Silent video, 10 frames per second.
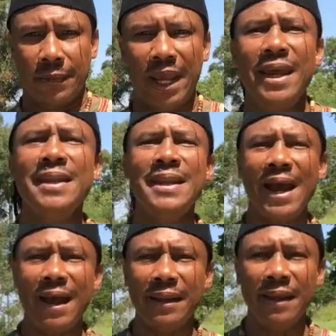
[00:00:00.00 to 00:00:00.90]

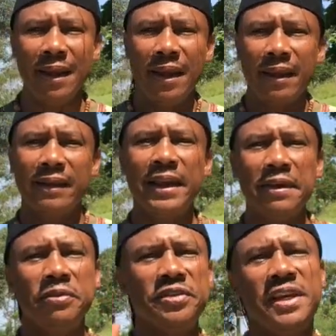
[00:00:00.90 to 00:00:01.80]
Indian
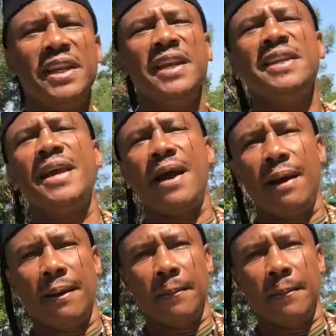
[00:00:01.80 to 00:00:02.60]
lives in India.